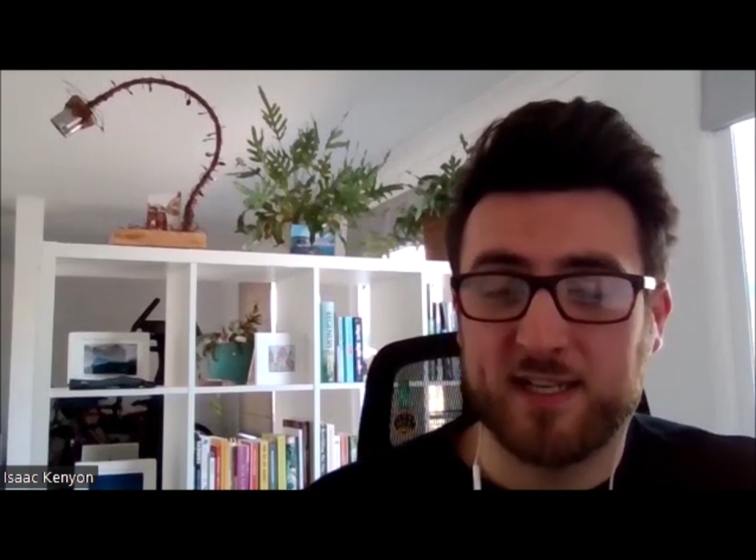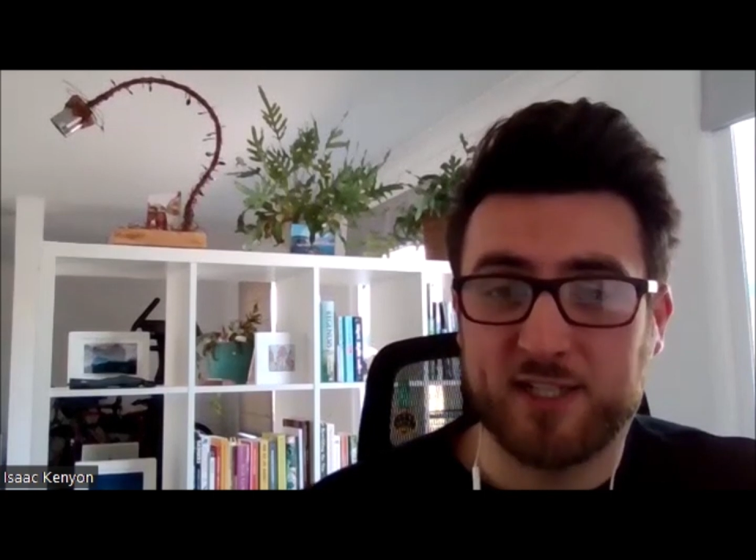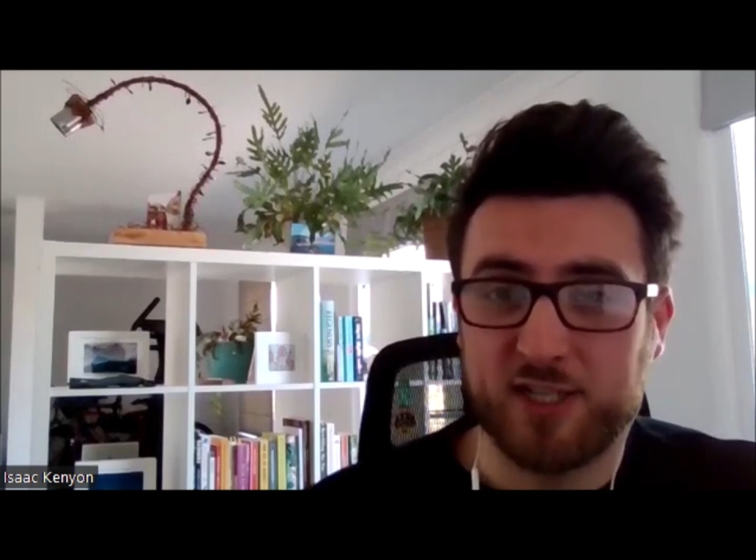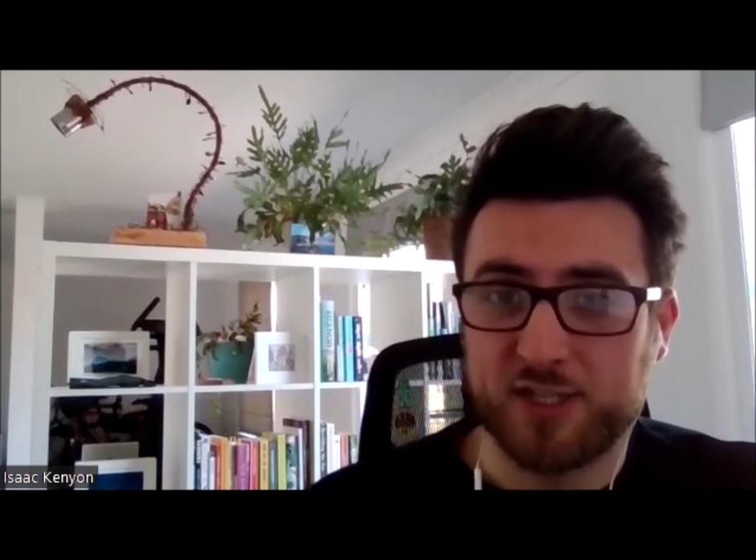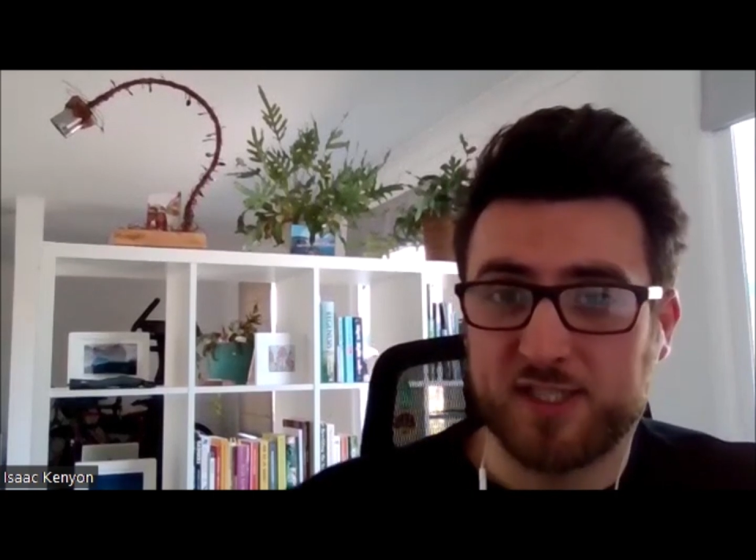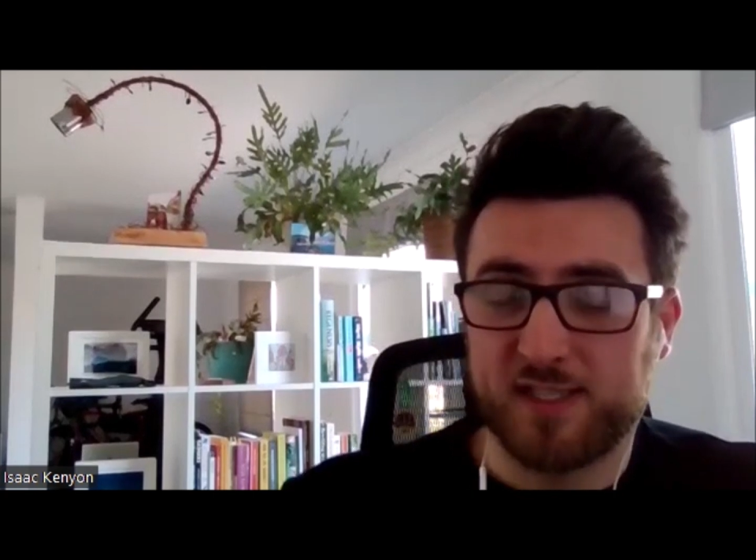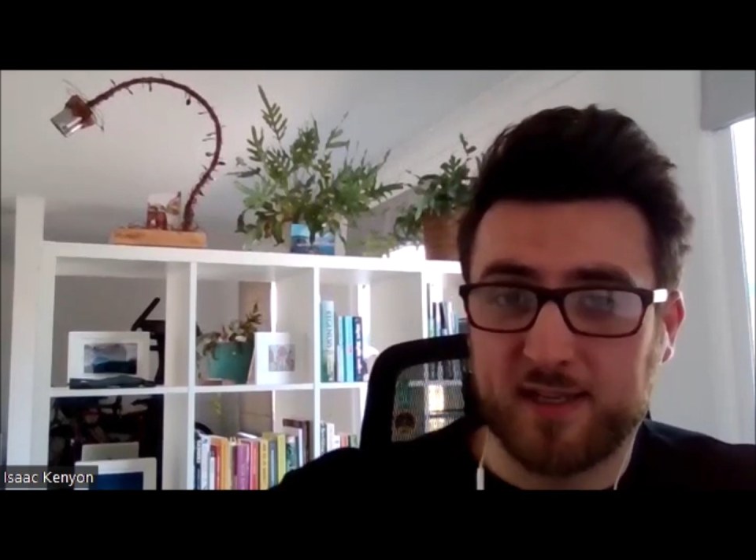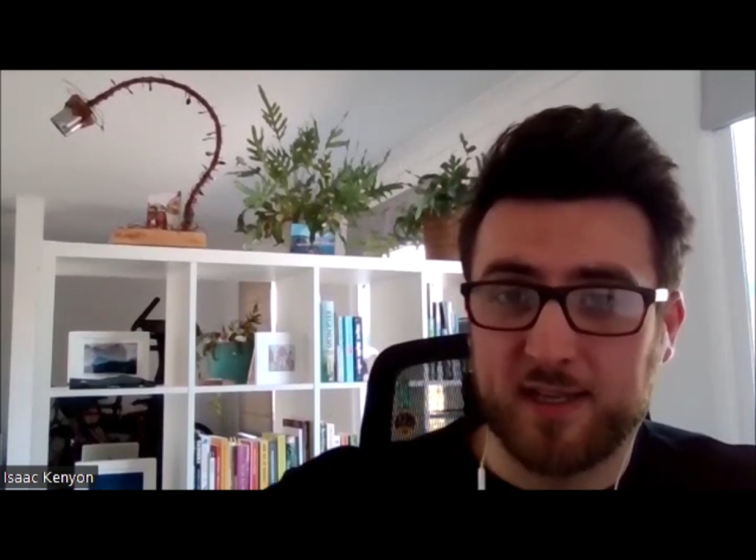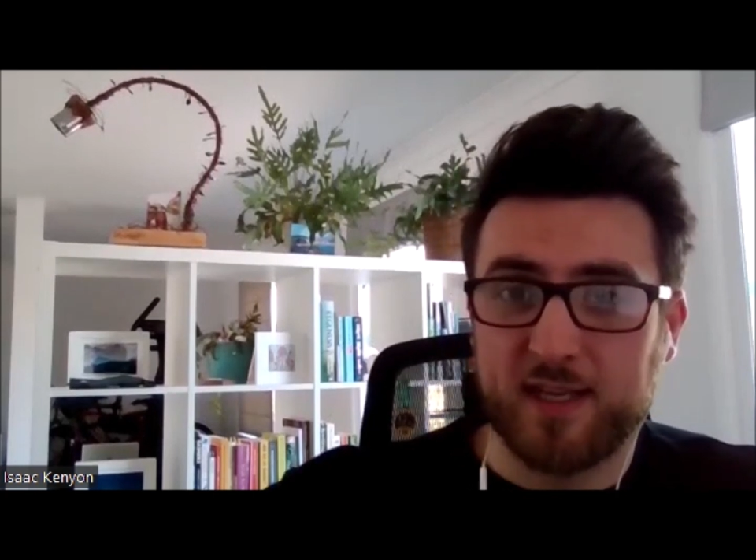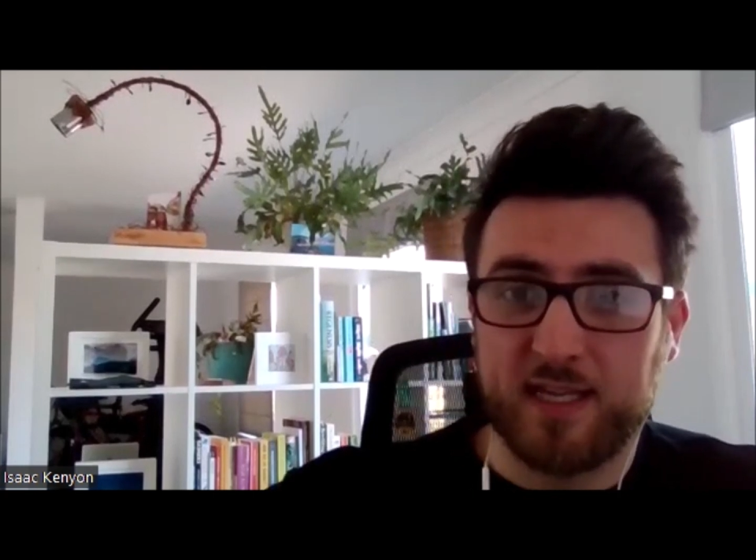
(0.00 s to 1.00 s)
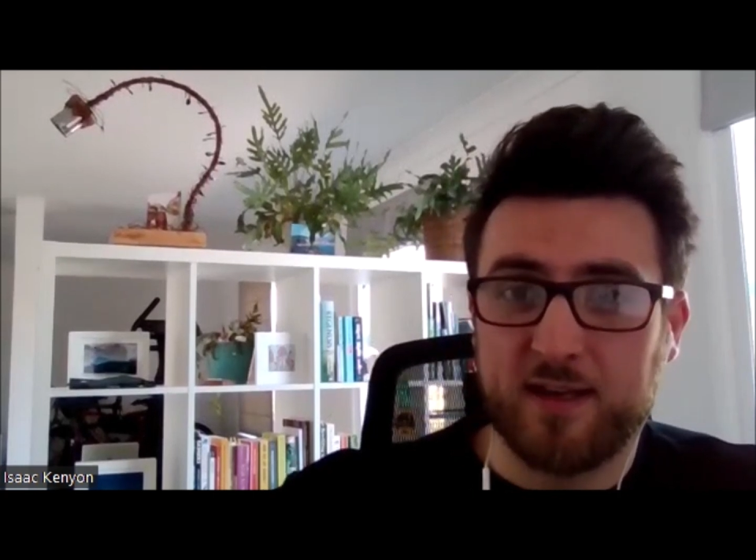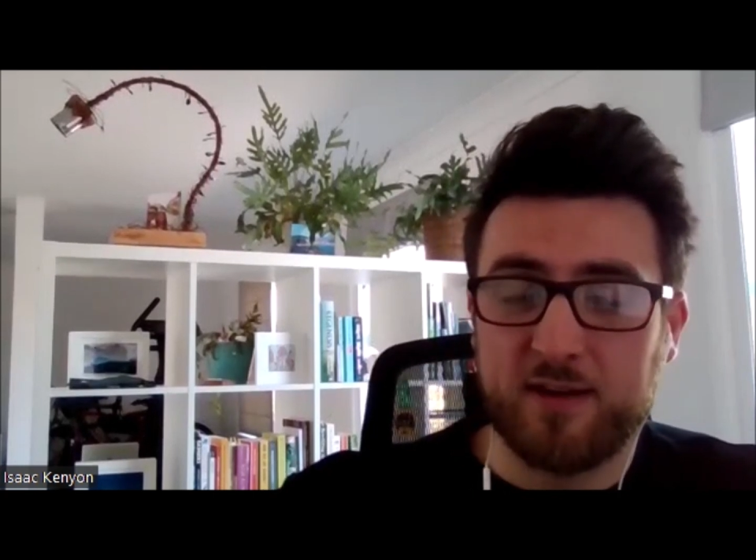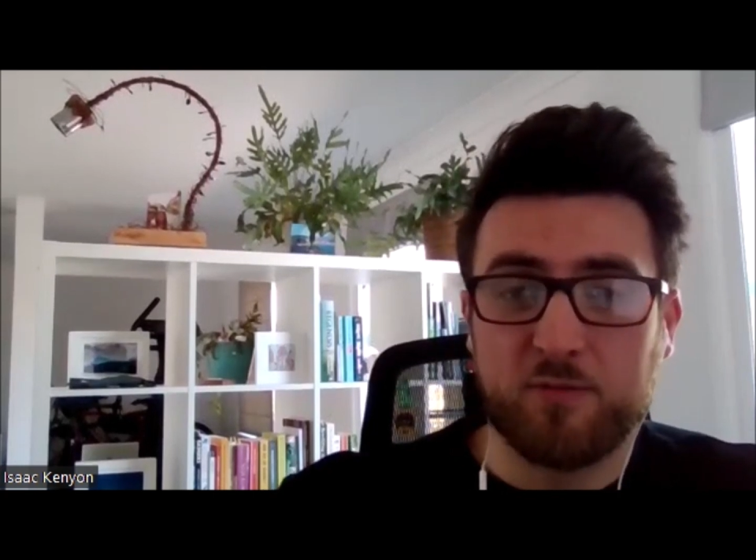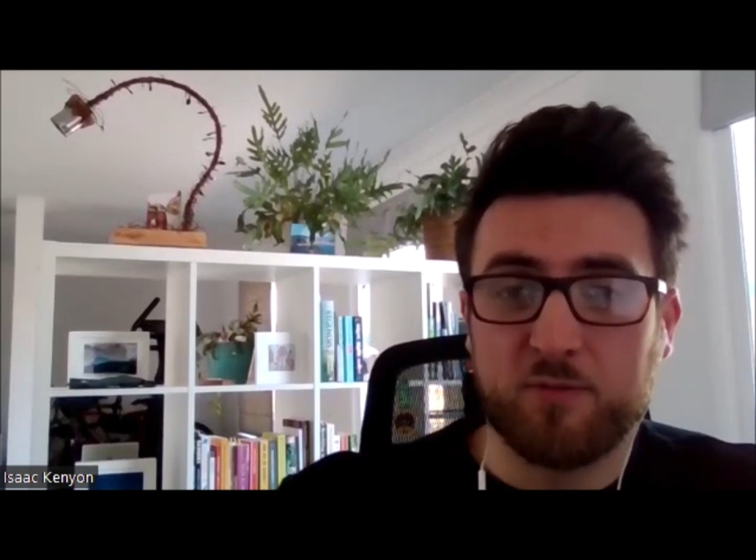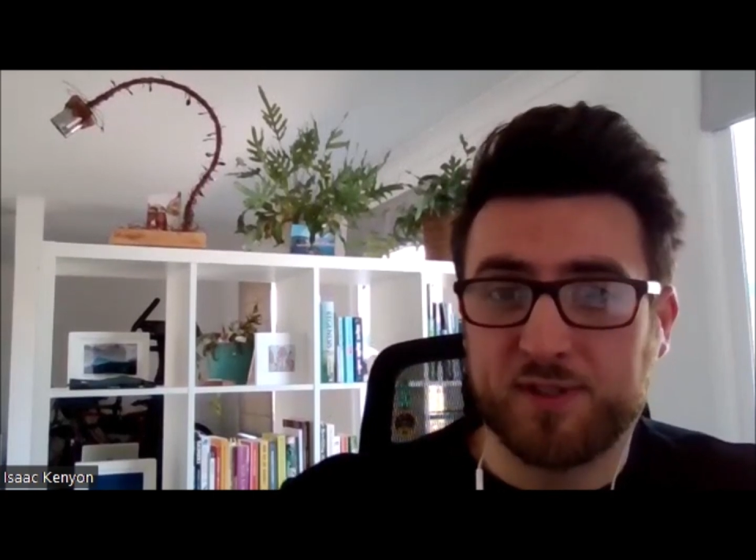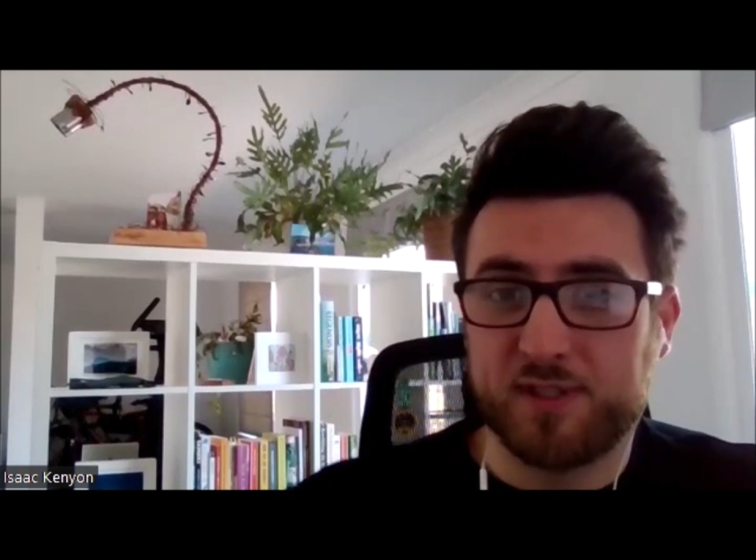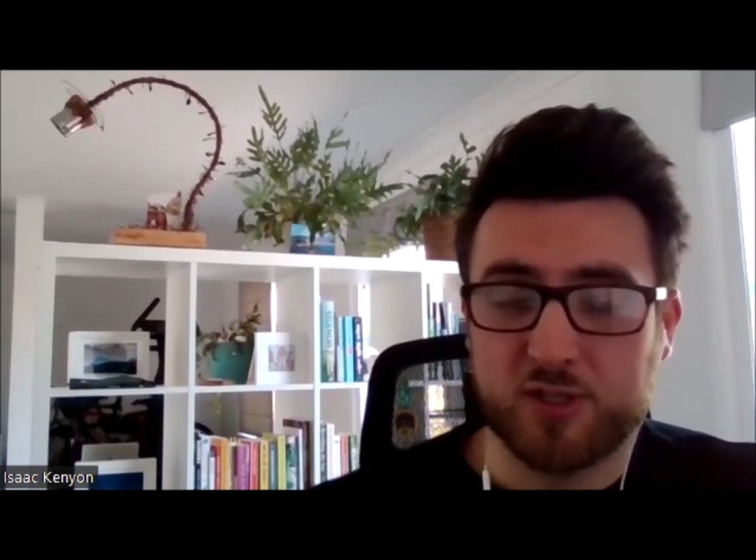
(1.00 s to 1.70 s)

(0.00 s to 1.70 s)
I just once